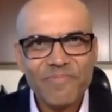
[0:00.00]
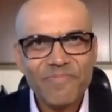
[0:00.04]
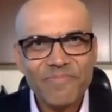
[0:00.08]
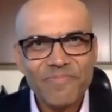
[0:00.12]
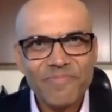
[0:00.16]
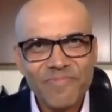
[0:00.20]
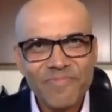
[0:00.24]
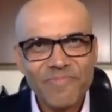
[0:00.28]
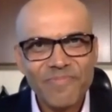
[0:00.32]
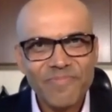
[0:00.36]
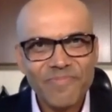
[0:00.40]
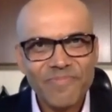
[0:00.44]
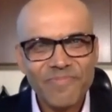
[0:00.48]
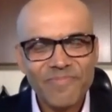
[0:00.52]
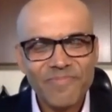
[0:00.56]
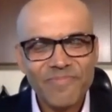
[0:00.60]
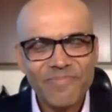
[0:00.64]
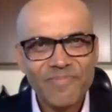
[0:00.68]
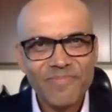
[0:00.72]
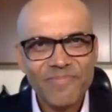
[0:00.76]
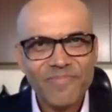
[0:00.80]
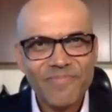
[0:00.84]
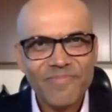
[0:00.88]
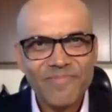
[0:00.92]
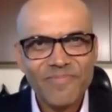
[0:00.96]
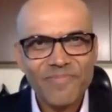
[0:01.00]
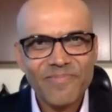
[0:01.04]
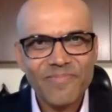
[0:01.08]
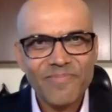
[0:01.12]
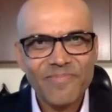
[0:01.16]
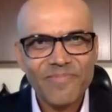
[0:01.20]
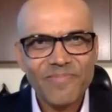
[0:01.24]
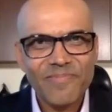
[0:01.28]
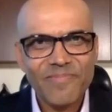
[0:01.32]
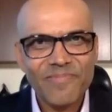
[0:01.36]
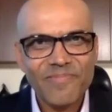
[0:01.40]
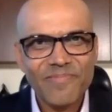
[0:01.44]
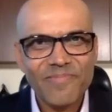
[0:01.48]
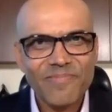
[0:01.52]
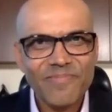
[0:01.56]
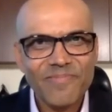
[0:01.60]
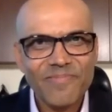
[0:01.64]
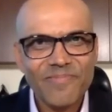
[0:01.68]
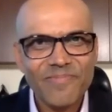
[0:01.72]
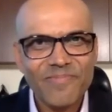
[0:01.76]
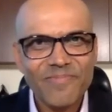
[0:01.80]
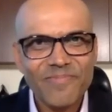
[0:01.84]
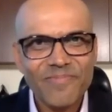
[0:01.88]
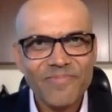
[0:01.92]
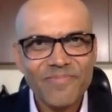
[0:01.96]

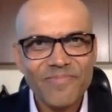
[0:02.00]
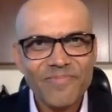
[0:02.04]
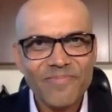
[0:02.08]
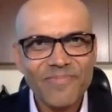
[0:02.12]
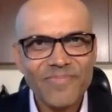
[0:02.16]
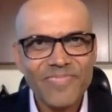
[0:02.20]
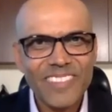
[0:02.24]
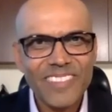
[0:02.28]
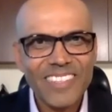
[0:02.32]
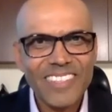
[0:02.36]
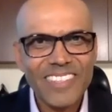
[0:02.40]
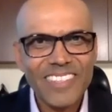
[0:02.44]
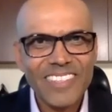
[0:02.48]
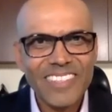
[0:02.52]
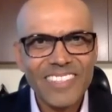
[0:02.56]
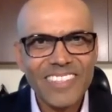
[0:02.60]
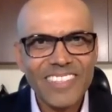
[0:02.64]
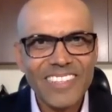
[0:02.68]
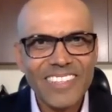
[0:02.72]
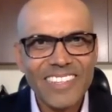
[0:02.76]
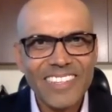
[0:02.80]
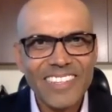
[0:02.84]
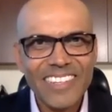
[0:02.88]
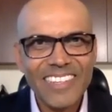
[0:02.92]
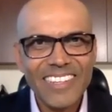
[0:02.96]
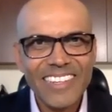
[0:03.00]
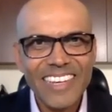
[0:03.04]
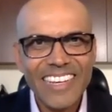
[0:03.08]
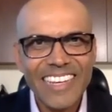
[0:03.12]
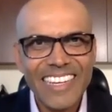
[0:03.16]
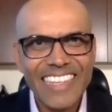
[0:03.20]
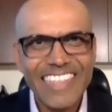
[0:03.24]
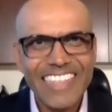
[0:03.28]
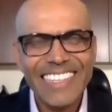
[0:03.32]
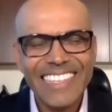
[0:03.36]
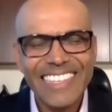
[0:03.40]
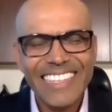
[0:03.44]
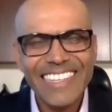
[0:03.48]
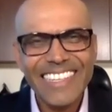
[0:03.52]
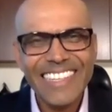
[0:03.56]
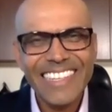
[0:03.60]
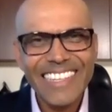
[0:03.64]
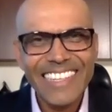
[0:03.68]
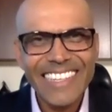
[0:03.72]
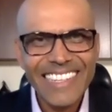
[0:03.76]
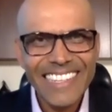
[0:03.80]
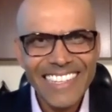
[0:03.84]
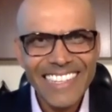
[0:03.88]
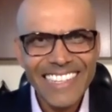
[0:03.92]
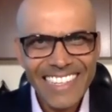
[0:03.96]

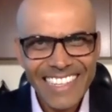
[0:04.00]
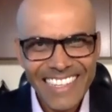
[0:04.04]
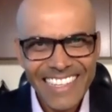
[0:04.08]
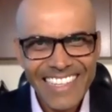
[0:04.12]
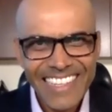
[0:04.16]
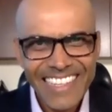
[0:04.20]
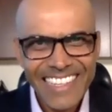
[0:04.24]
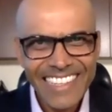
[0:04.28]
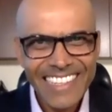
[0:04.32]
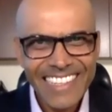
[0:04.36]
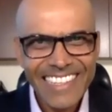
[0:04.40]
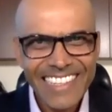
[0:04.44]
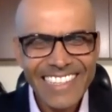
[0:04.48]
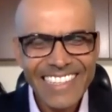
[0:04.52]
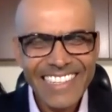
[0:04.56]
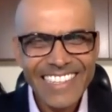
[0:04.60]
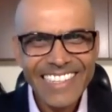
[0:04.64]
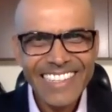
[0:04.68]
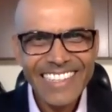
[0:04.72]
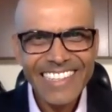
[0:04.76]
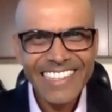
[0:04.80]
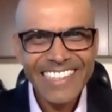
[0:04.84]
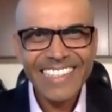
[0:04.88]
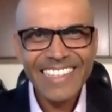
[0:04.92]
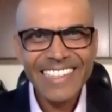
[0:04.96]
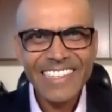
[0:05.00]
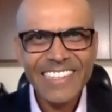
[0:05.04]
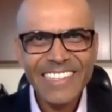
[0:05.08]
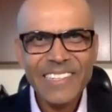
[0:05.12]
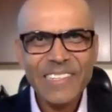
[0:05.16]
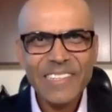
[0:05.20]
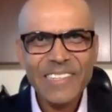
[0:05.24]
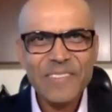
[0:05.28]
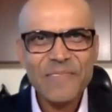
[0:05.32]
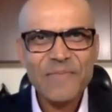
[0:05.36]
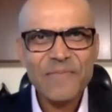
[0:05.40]
The person shown says nothing.